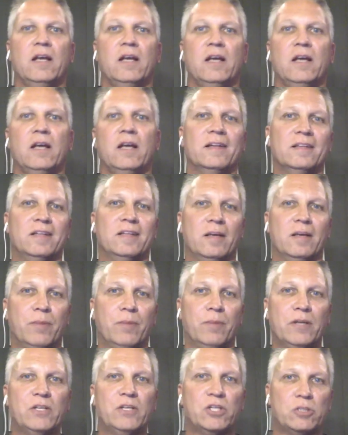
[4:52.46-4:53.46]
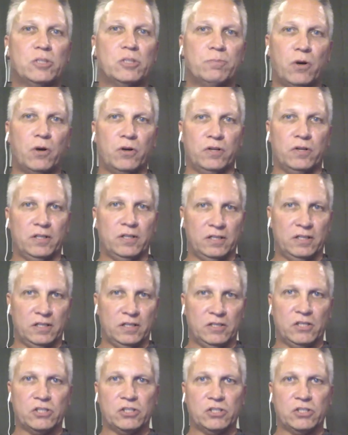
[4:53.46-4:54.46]
The abundance part, in
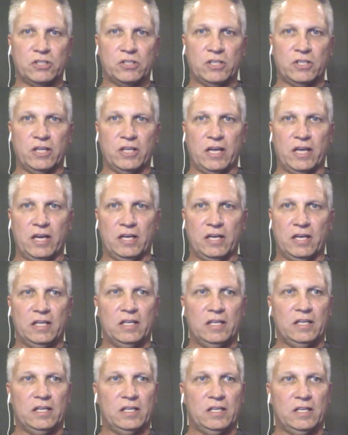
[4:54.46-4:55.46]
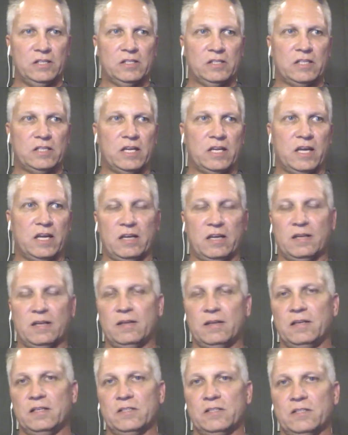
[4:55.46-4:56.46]
addition to that, is
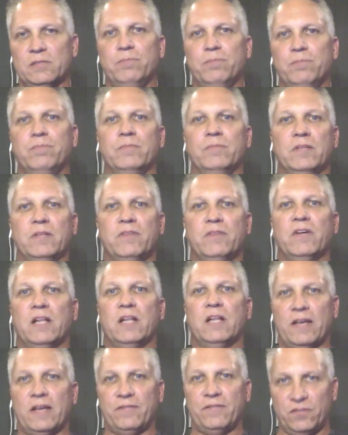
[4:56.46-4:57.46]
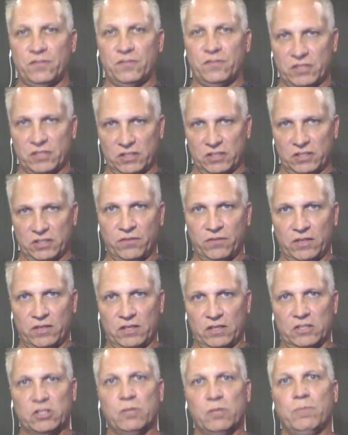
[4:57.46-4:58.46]
is living a life of
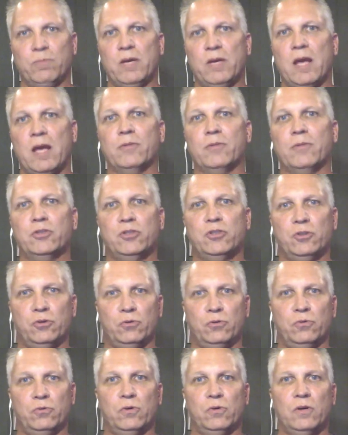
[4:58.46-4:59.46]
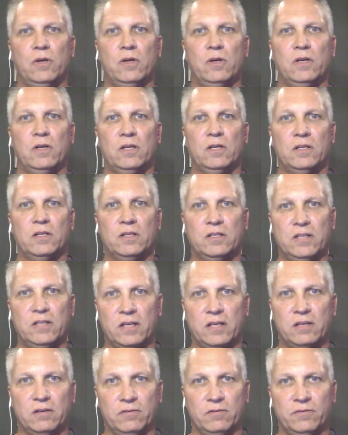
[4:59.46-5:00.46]
significance to be able to
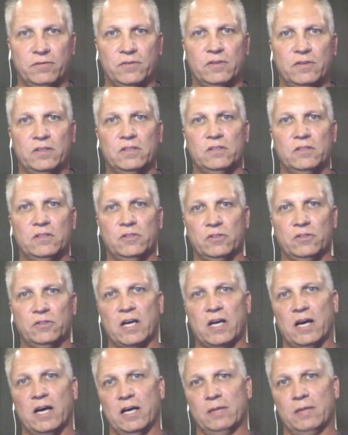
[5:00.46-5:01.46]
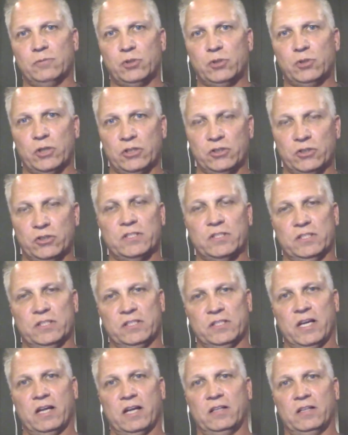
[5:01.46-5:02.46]
give your time, treasures, and
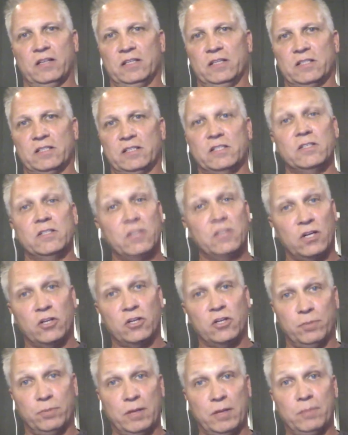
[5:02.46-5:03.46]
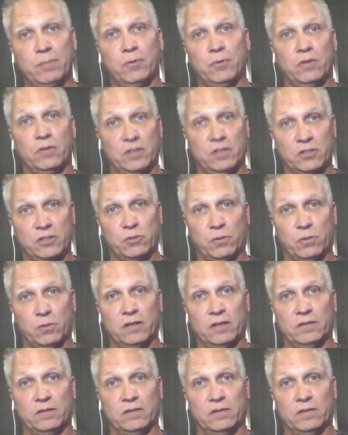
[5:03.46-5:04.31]
talents to other people as well.